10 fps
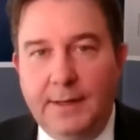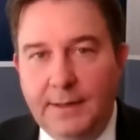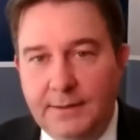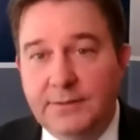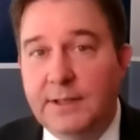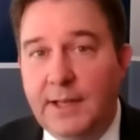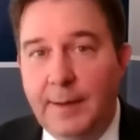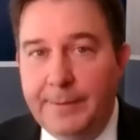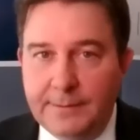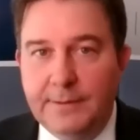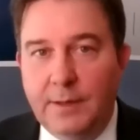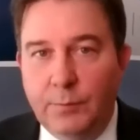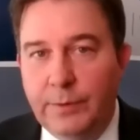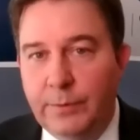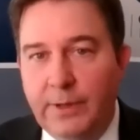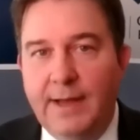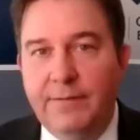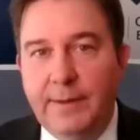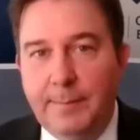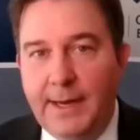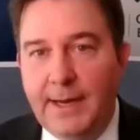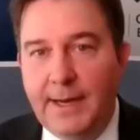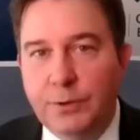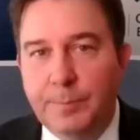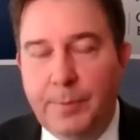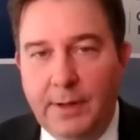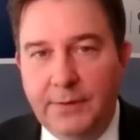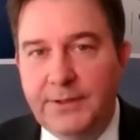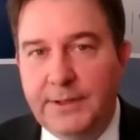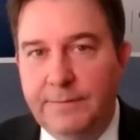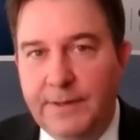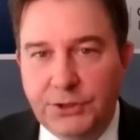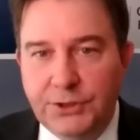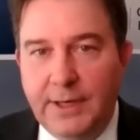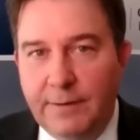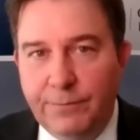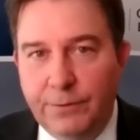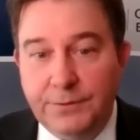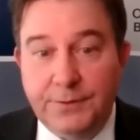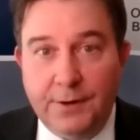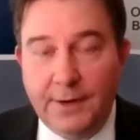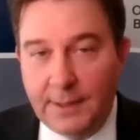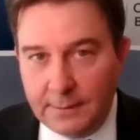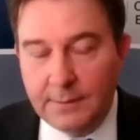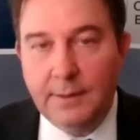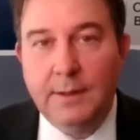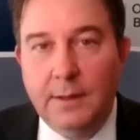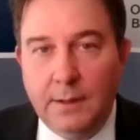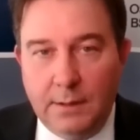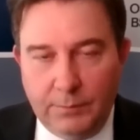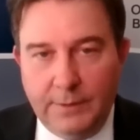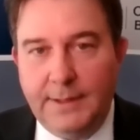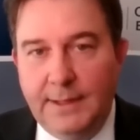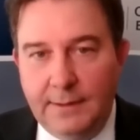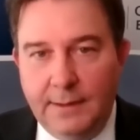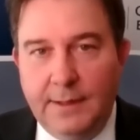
is climate, and we will have a major policy innovation effort starting really